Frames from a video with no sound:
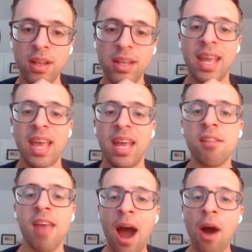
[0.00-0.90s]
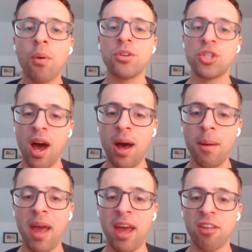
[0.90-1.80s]
Like it is our job
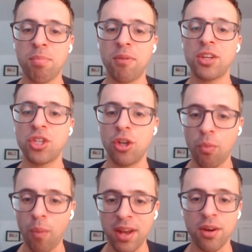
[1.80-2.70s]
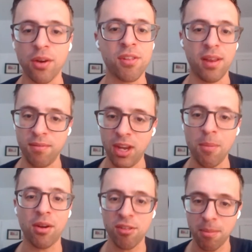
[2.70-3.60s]
as professional writers and video
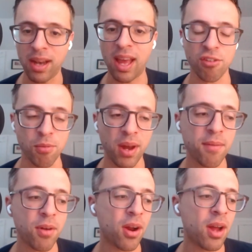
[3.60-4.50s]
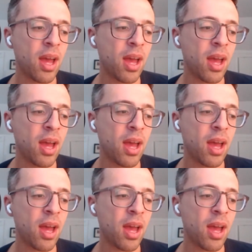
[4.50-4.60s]
makers and podcasters and whatever